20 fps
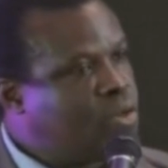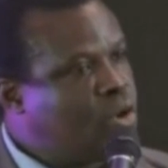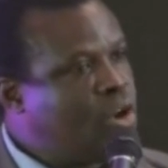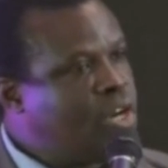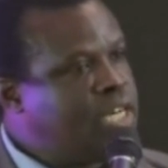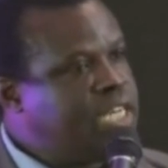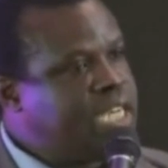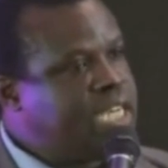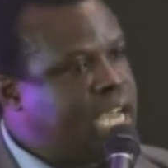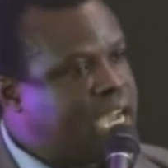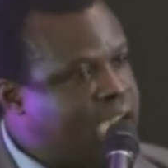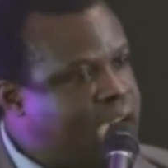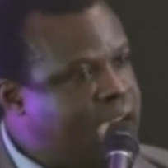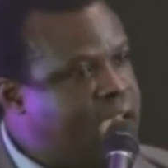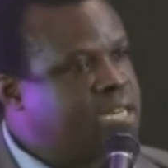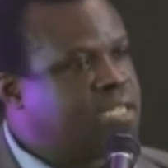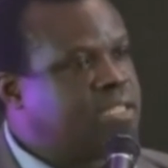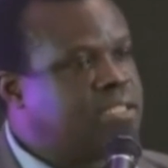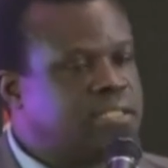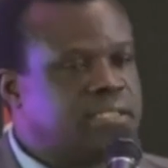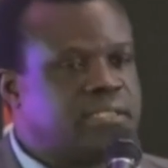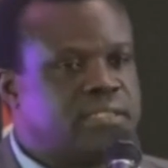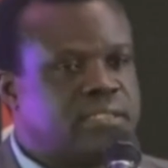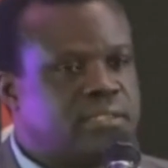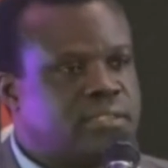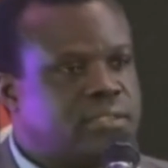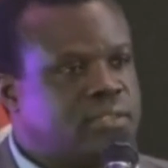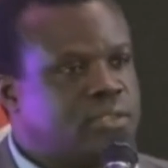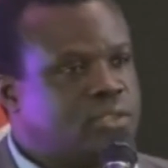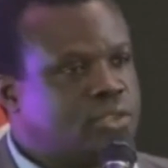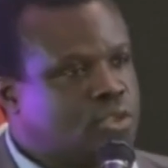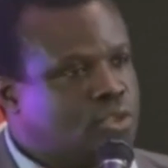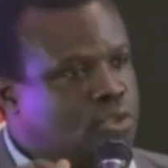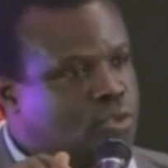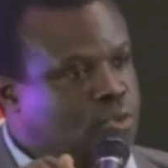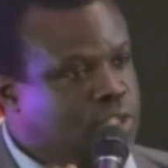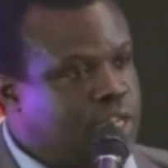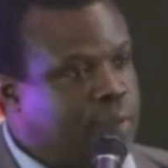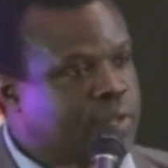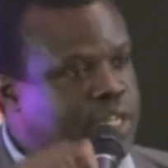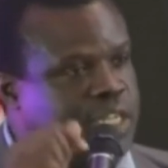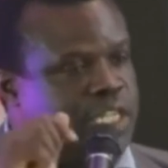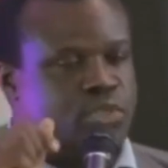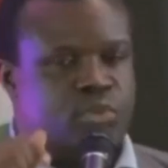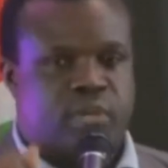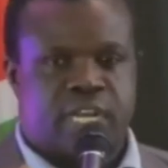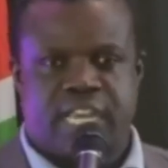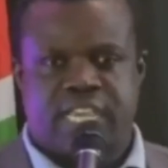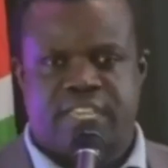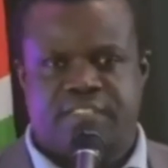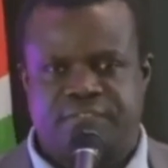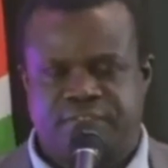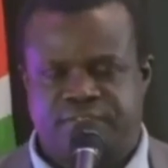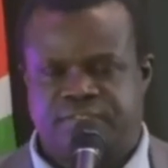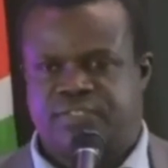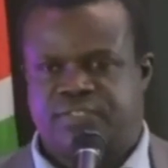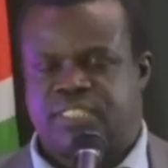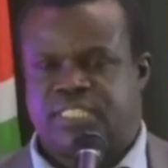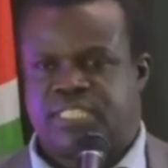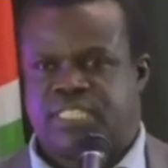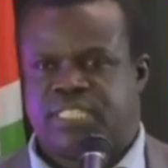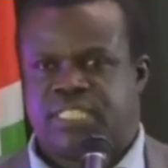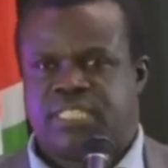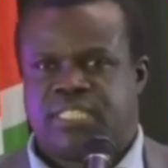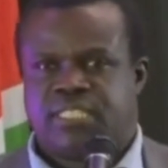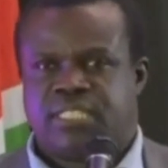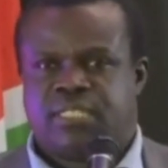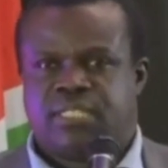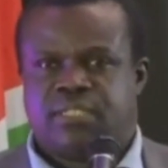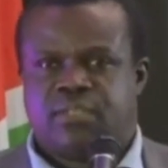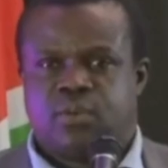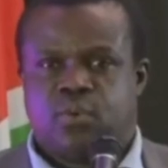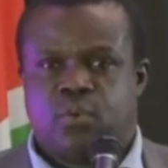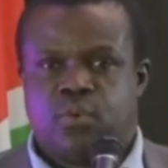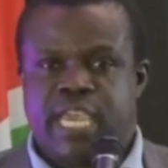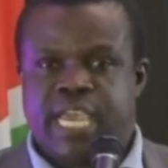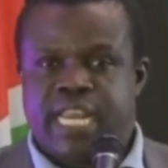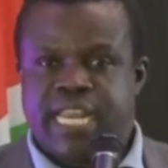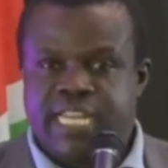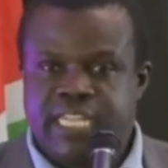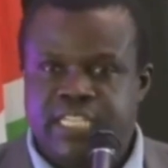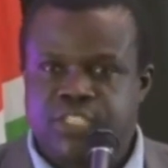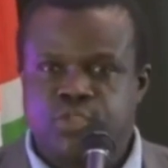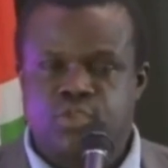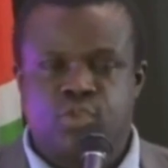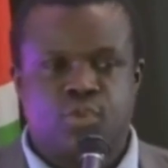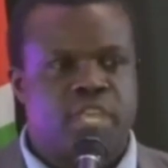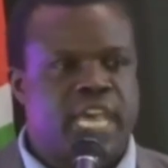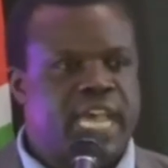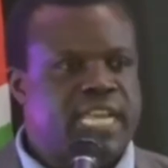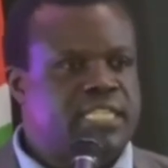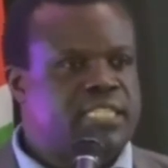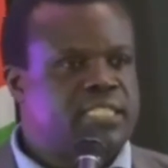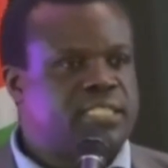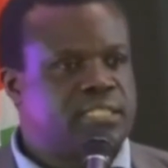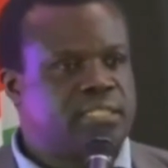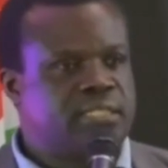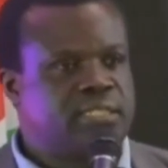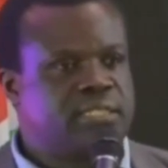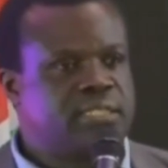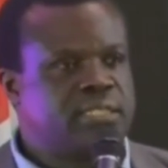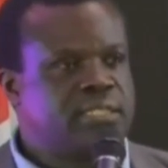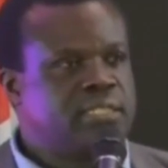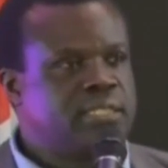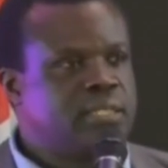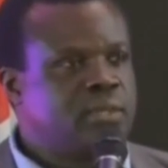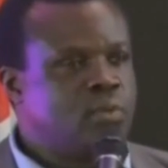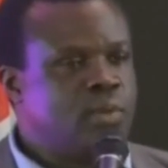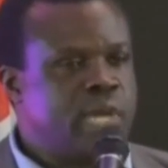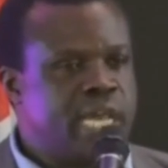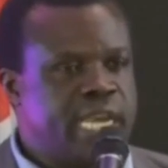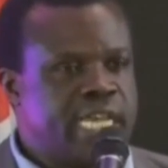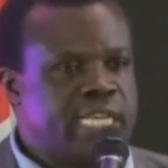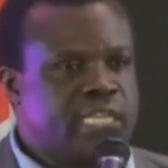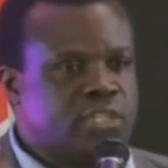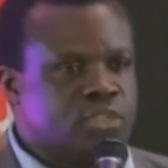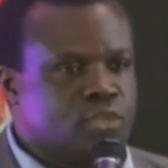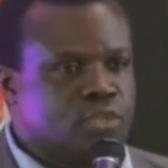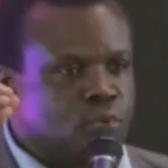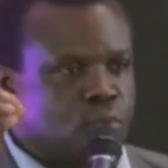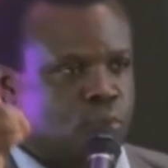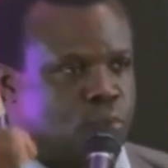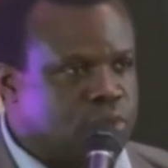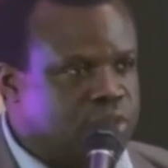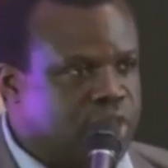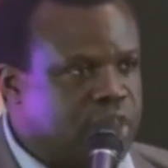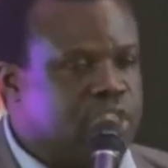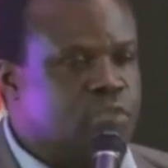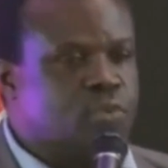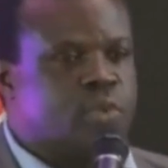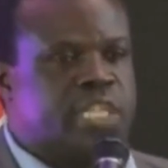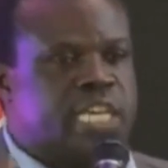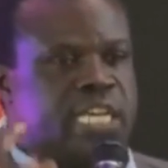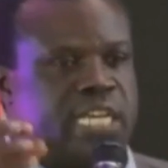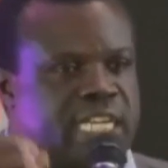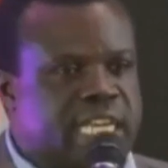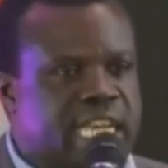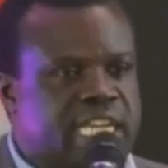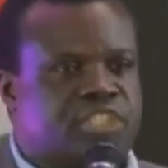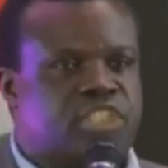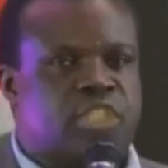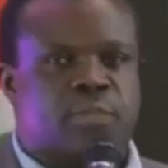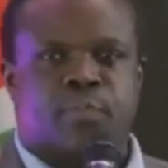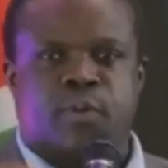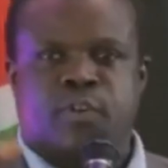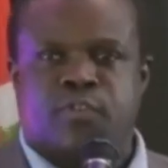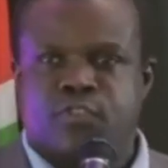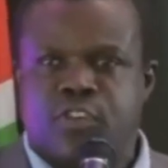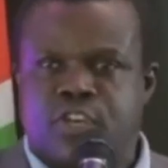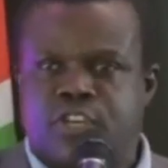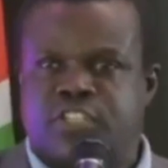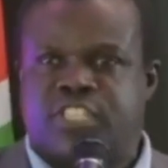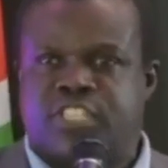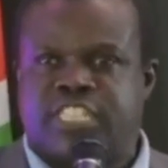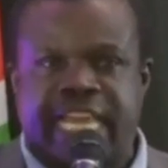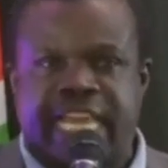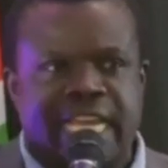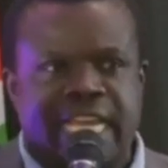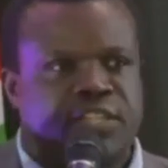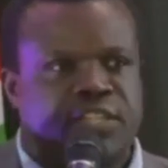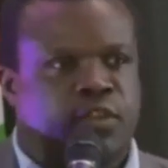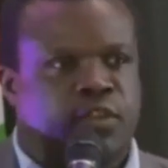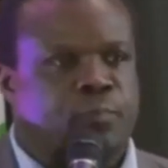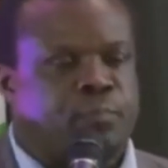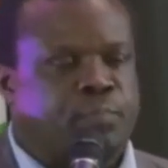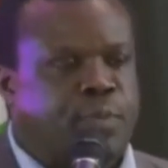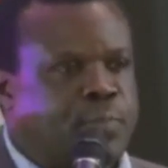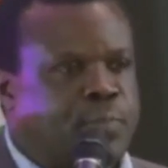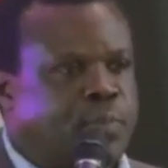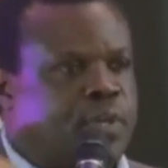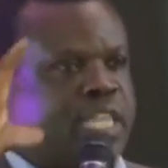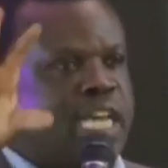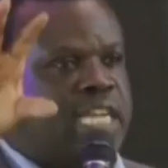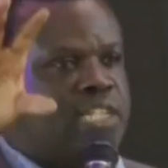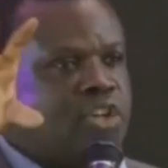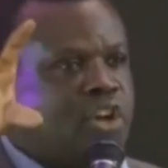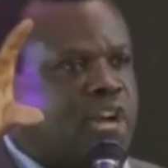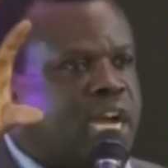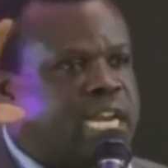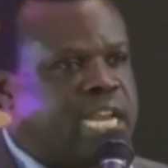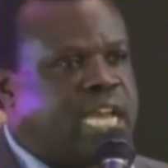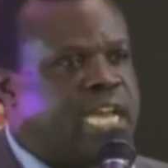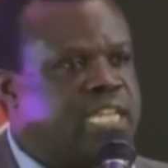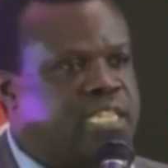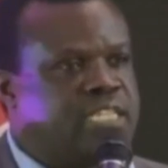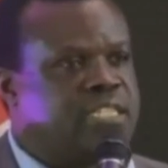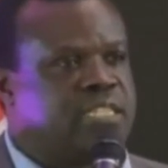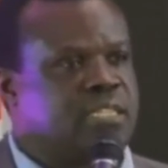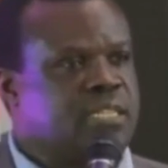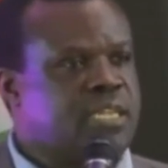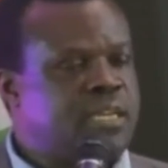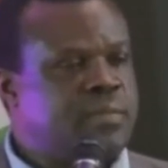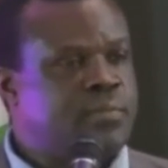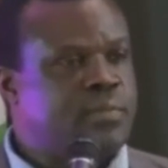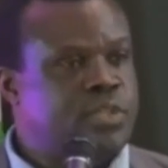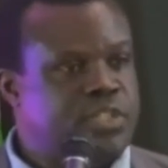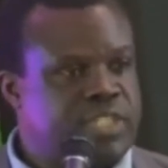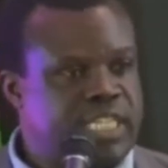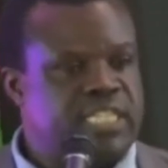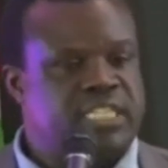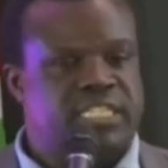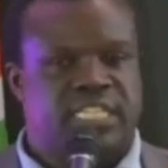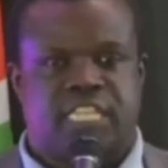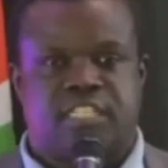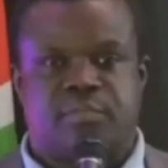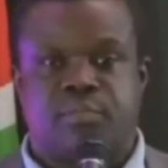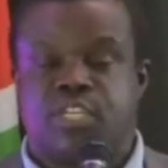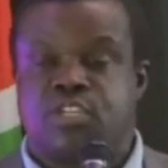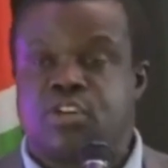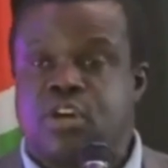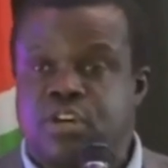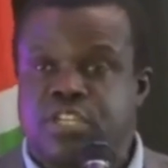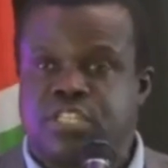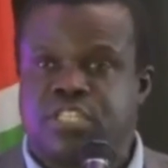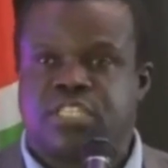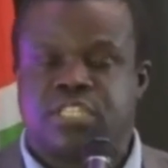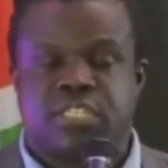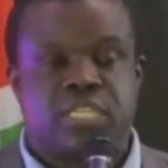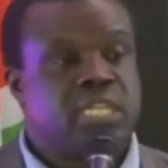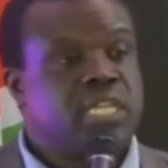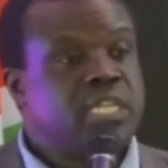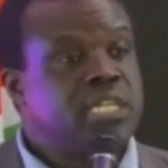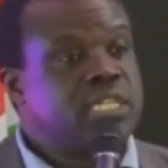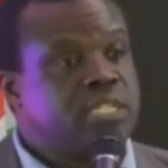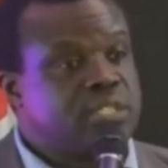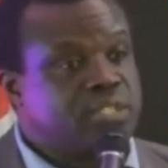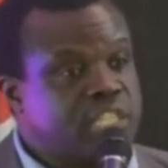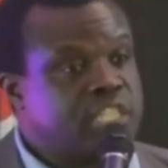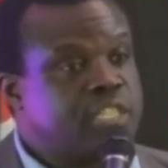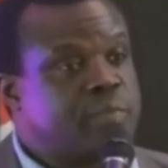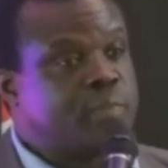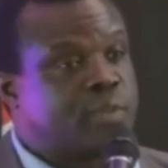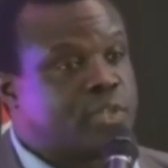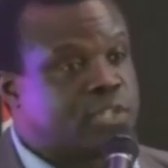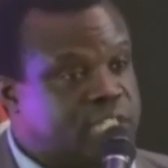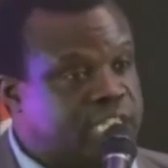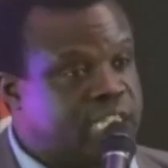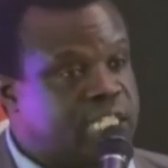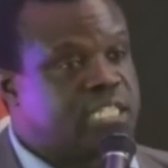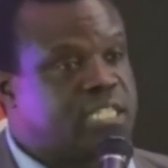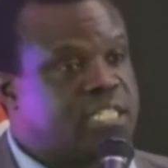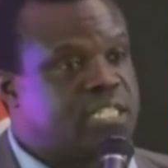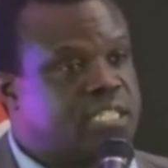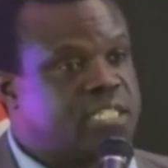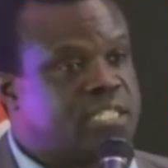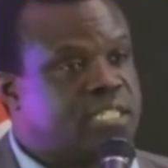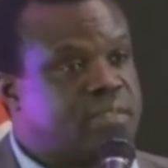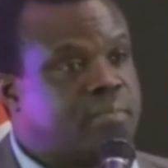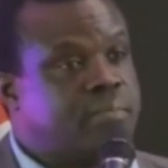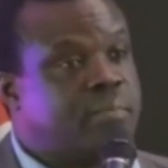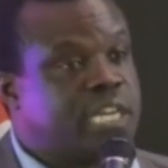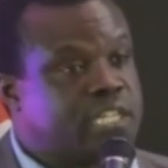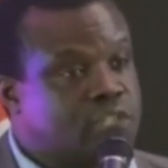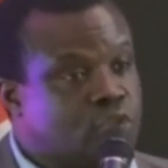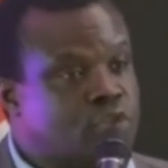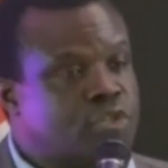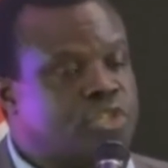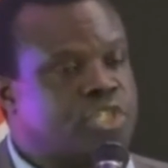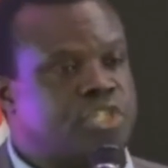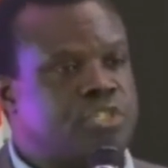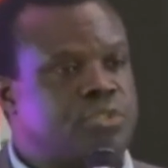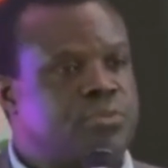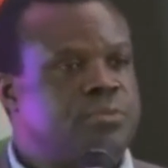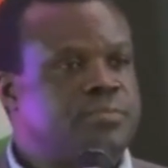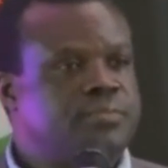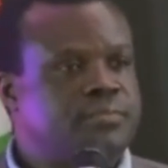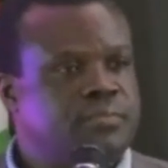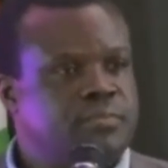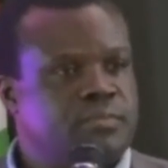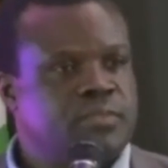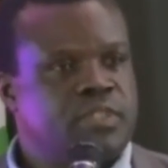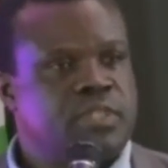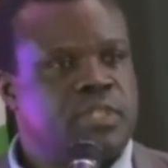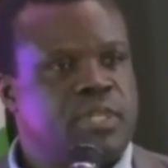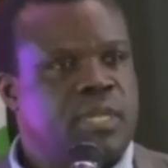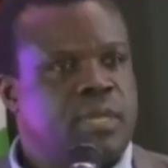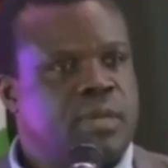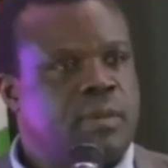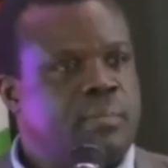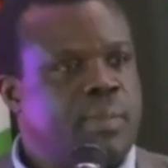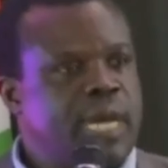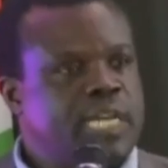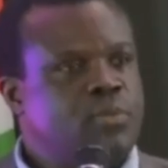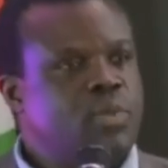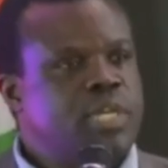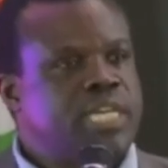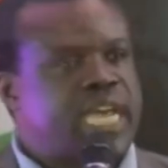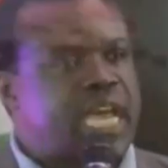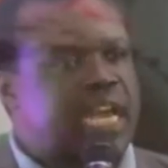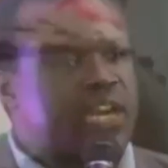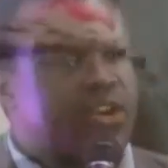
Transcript: holding a gun to terminate your life. We are ready to do that. We are ready to sit with the leadership of those cells of people that organize protesters because these protests must continue. But we